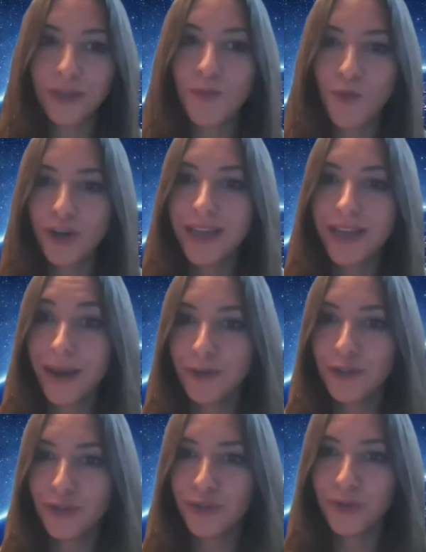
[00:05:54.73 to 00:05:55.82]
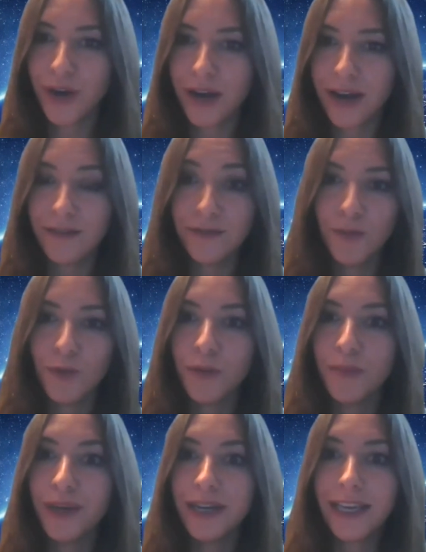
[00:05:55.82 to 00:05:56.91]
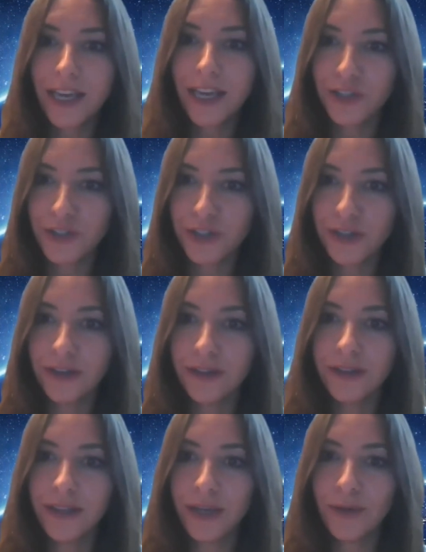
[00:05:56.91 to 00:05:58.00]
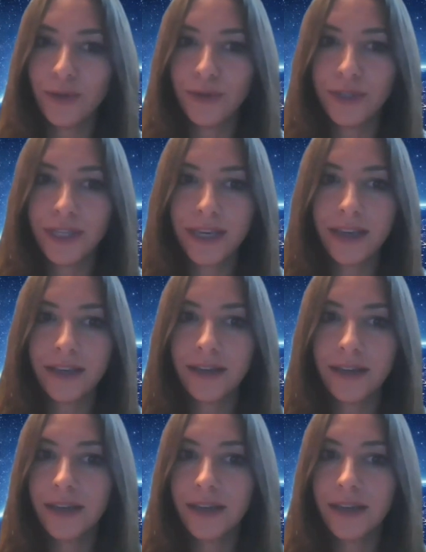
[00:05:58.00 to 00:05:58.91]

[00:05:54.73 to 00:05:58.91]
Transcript: the more damages you have, the more medication that you take